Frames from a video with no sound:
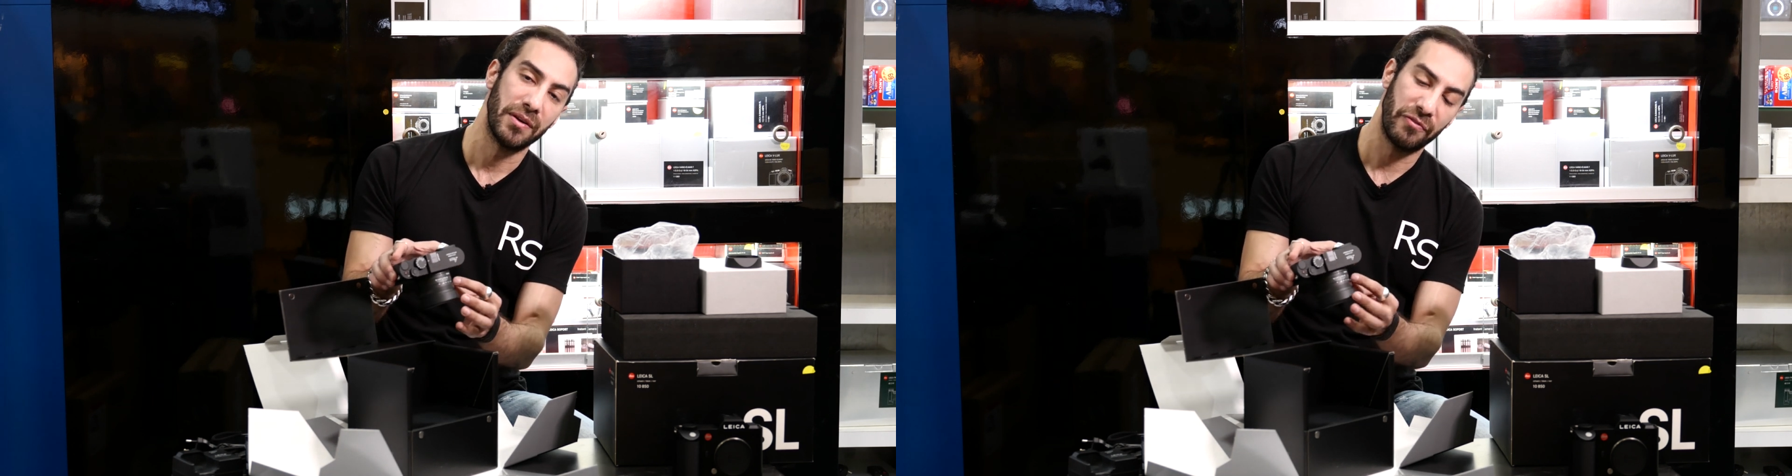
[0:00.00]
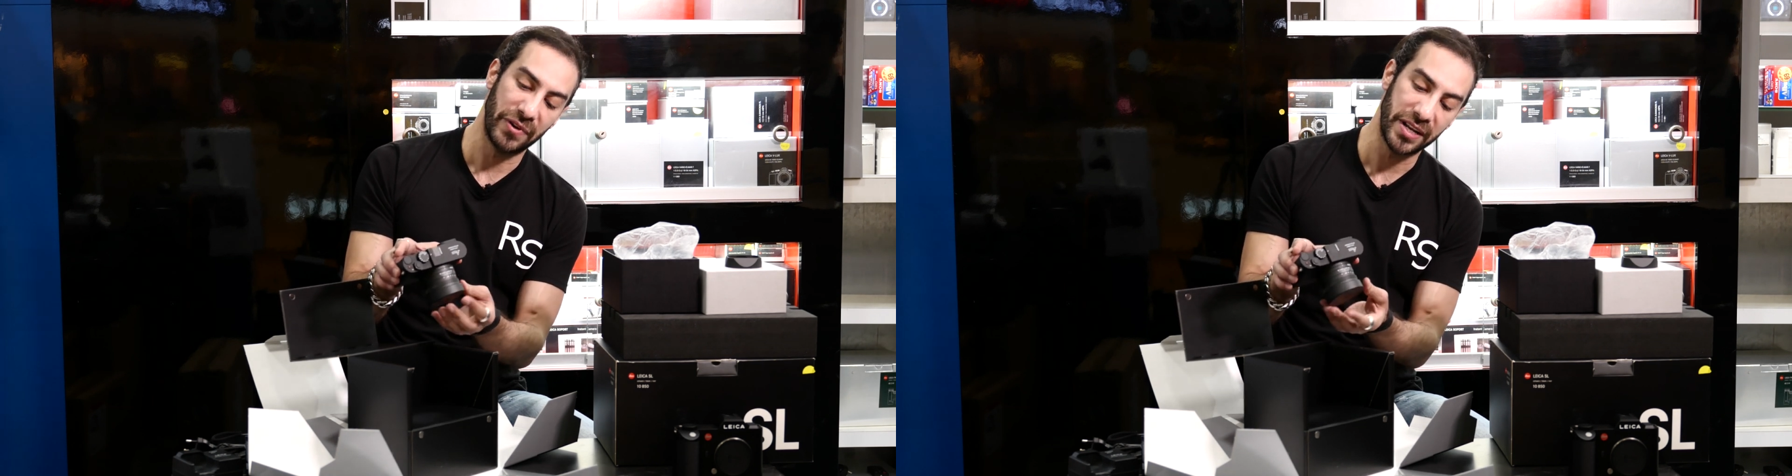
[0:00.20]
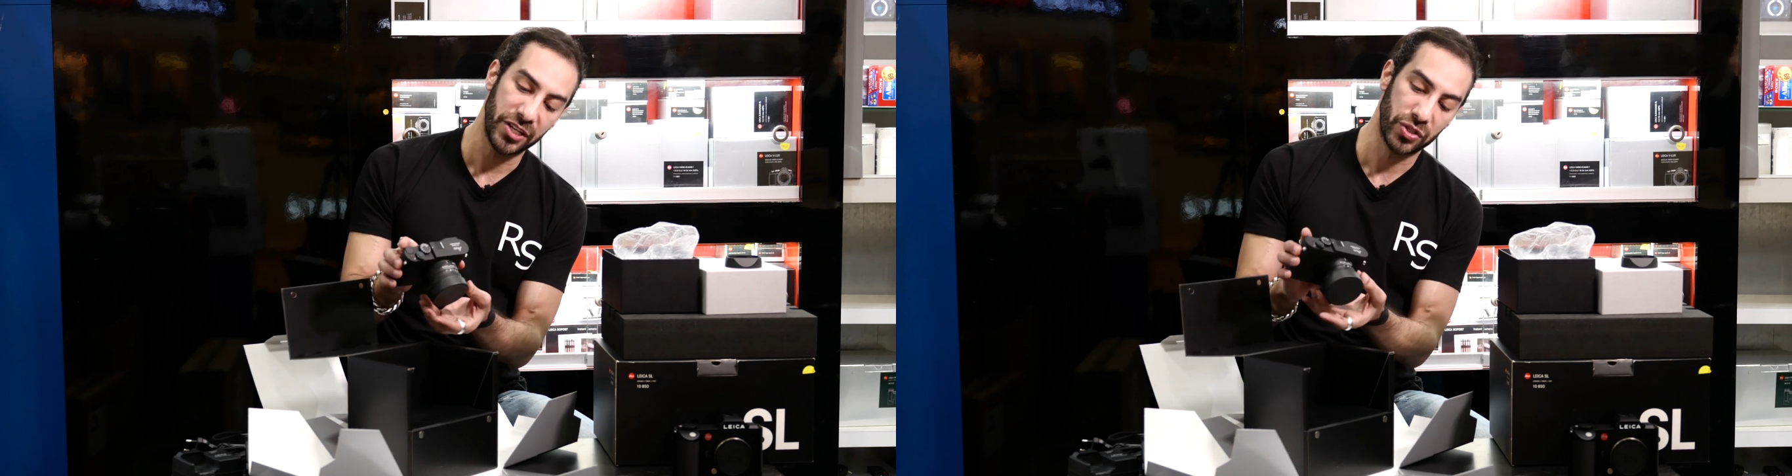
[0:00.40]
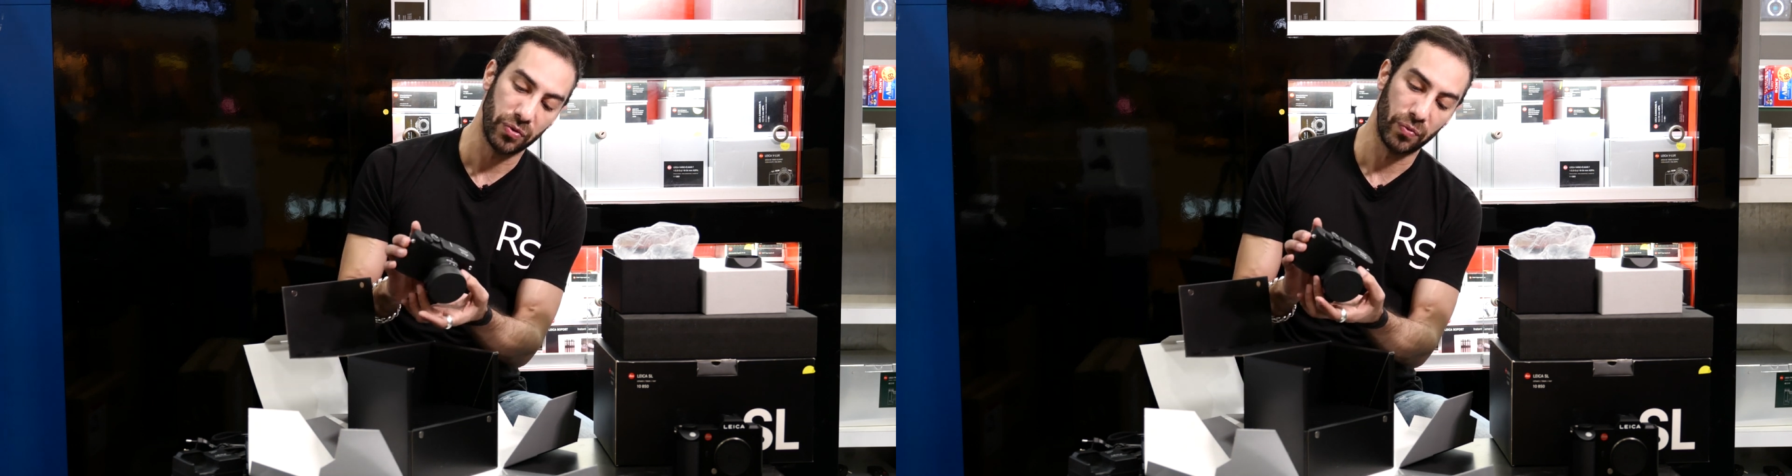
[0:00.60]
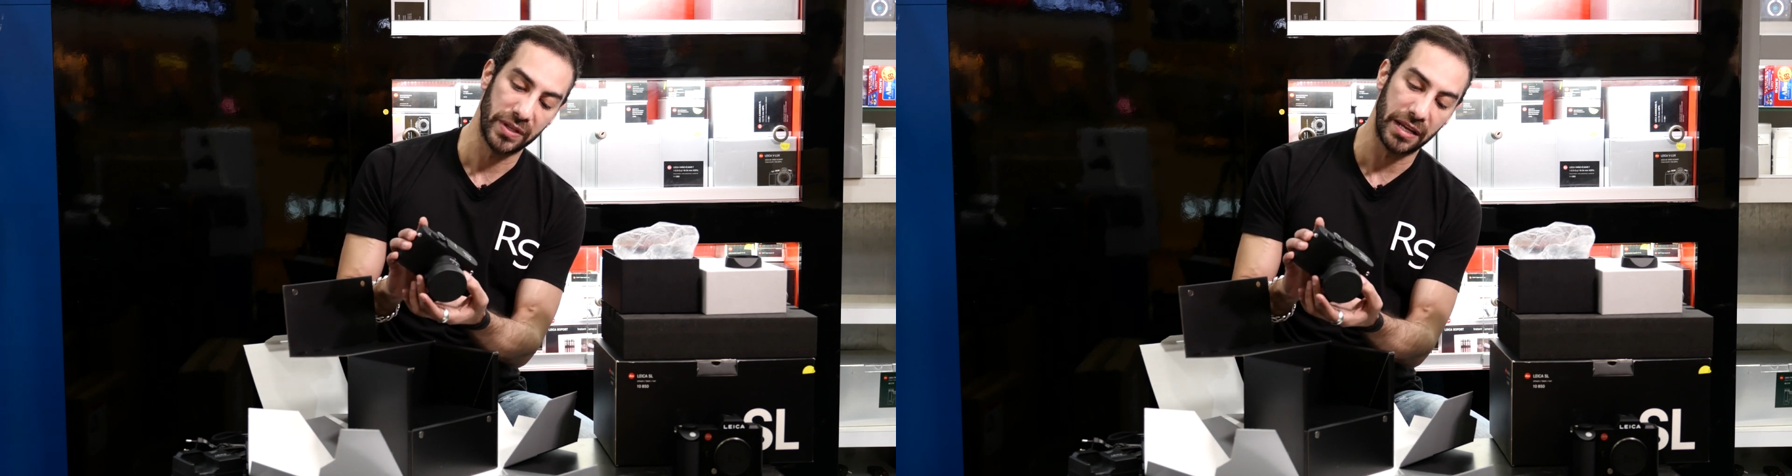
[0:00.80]
finish
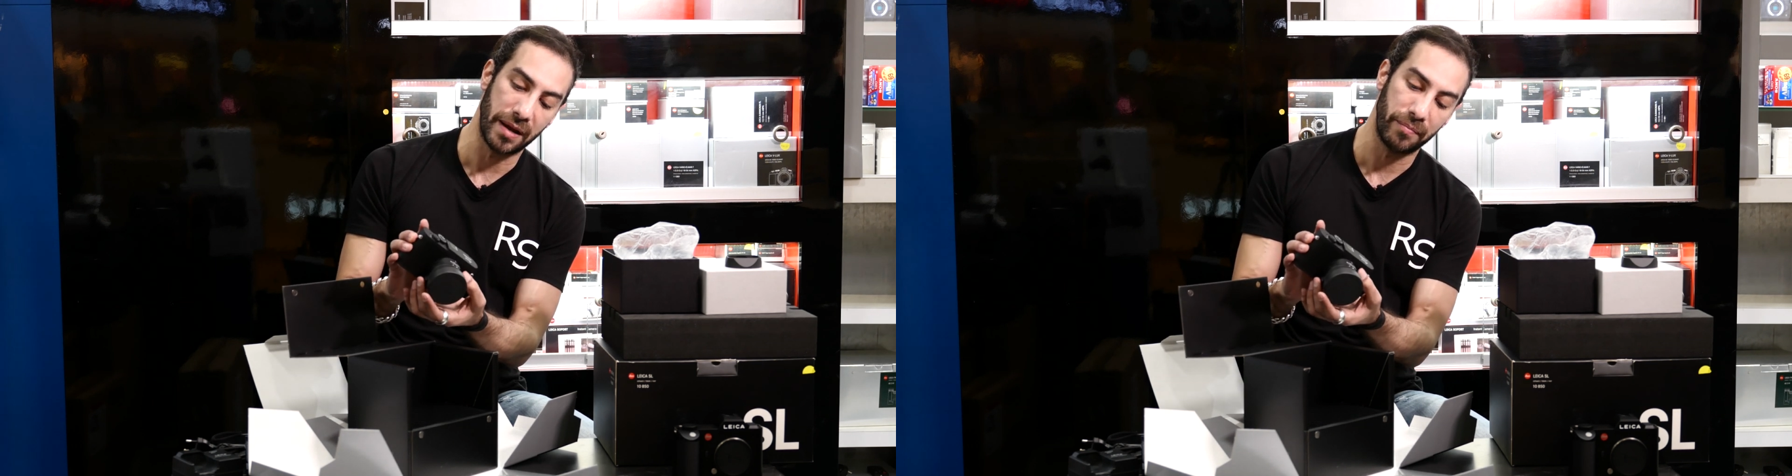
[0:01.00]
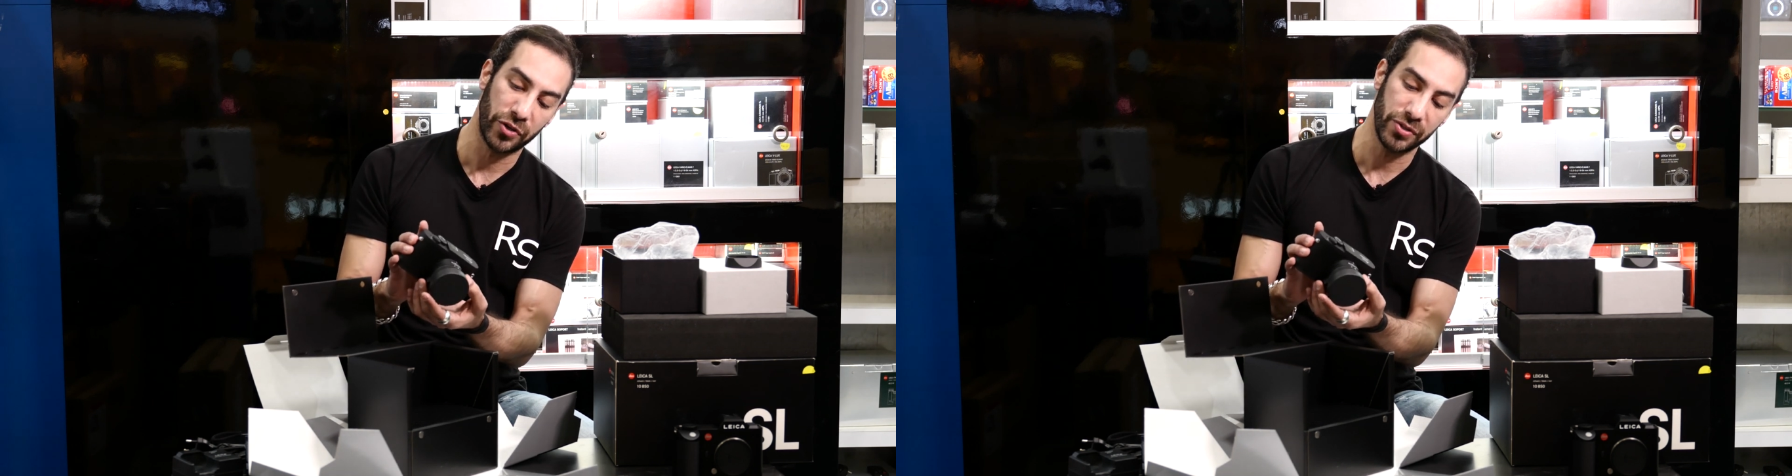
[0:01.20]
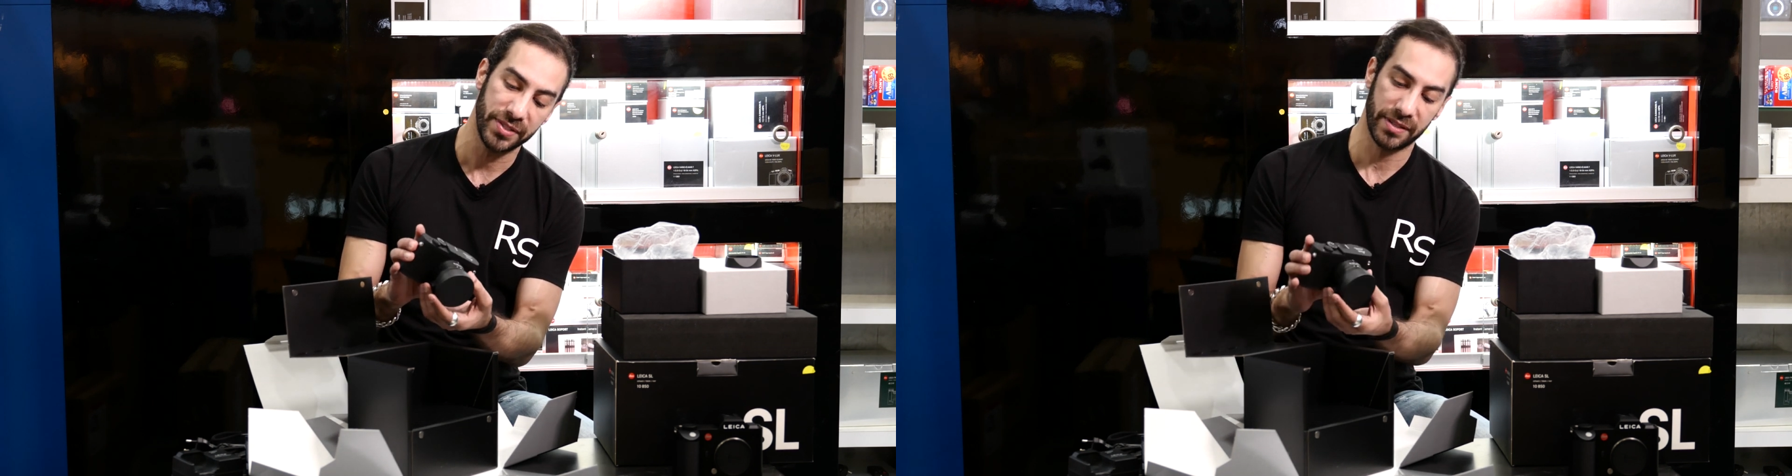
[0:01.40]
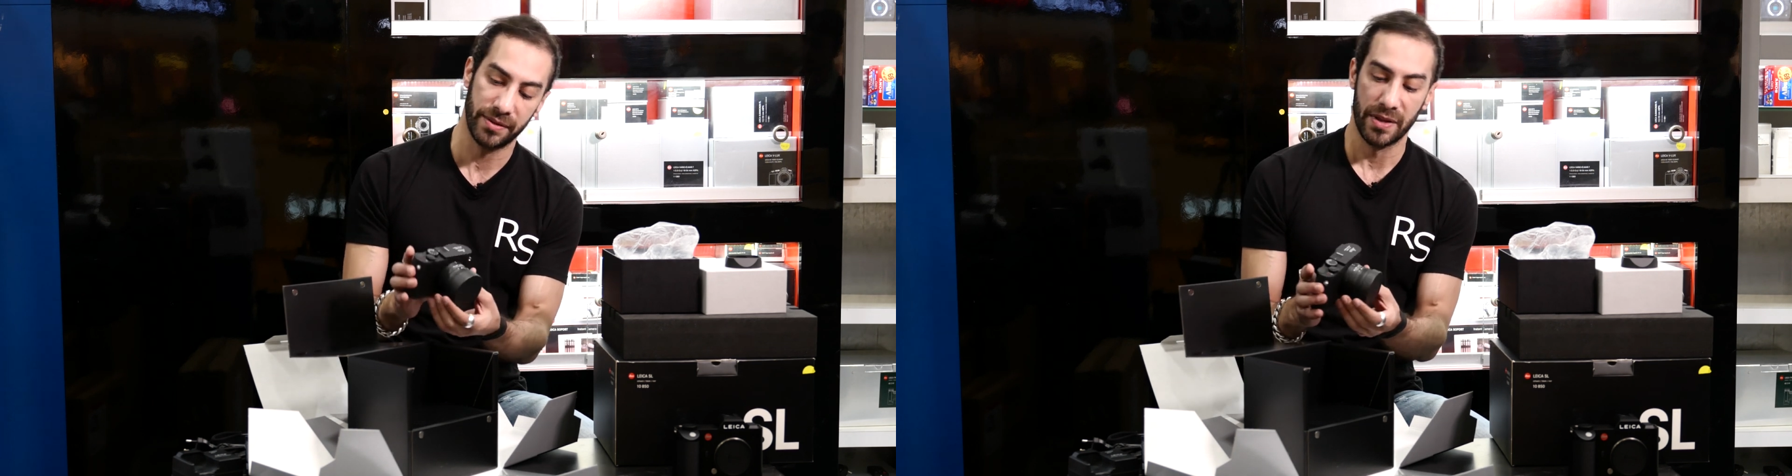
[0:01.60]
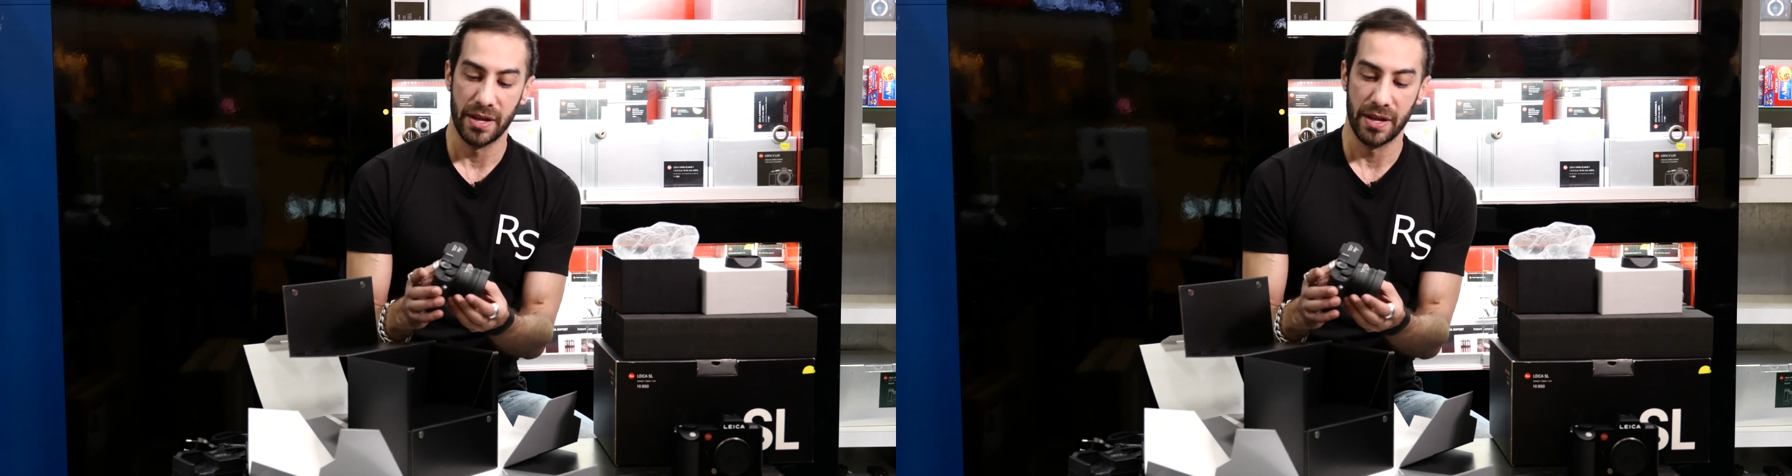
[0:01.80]
with the numbers,